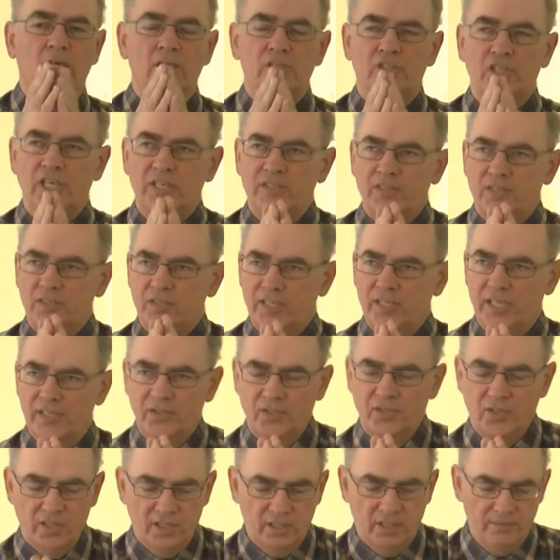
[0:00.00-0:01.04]
Jesus
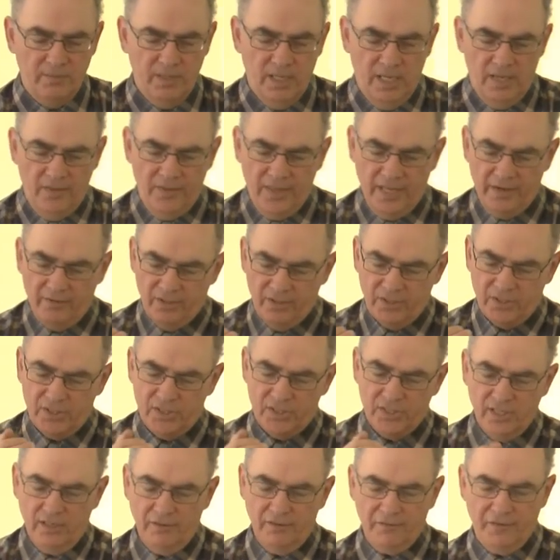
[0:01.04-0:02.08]
says to them, there is
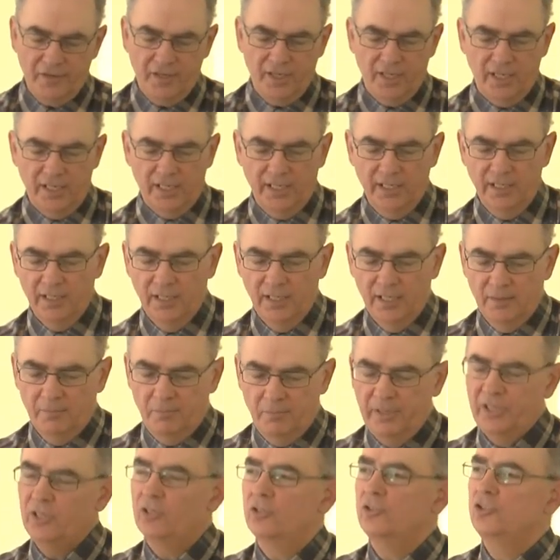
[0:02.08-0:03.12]
stuff here
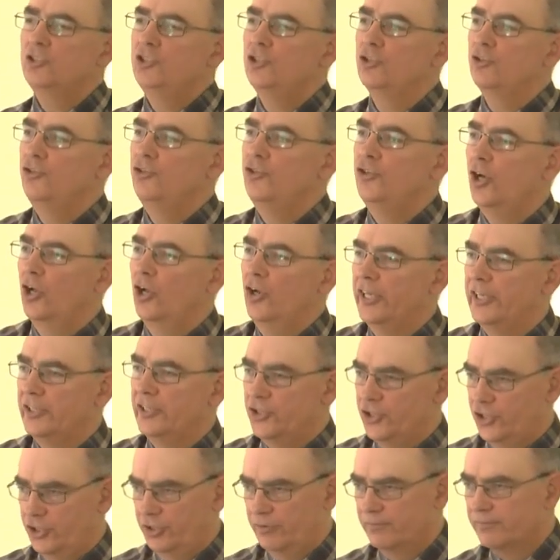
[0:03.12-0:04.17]
beyond your
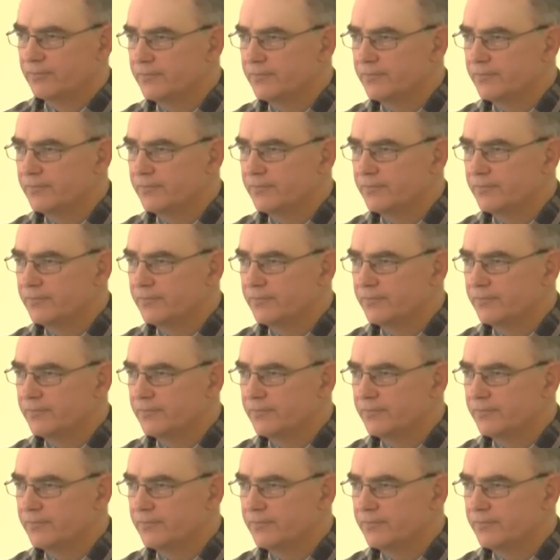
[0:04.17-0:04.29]
knowledge